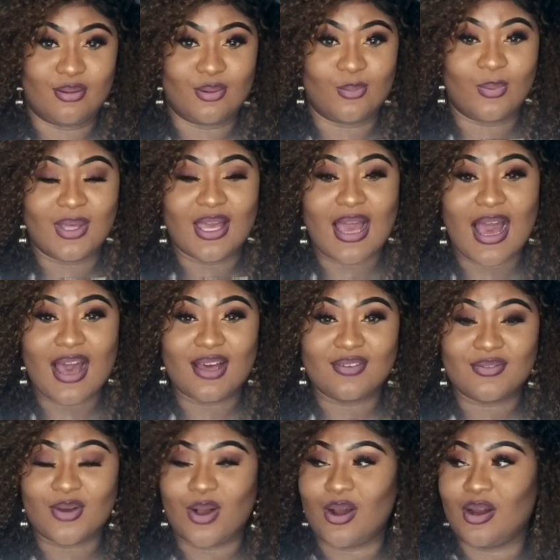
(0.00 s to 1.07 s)
We
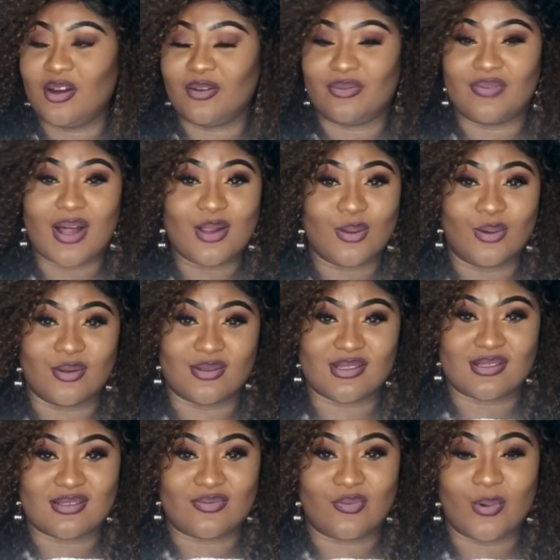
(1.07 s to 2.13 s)
have our
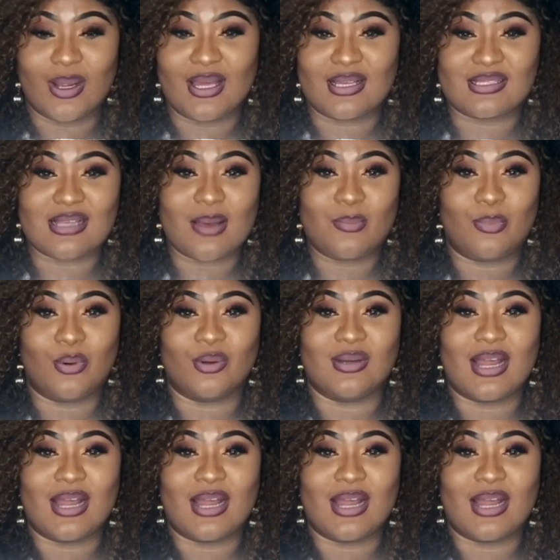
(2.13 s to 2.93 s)
fellows, for example,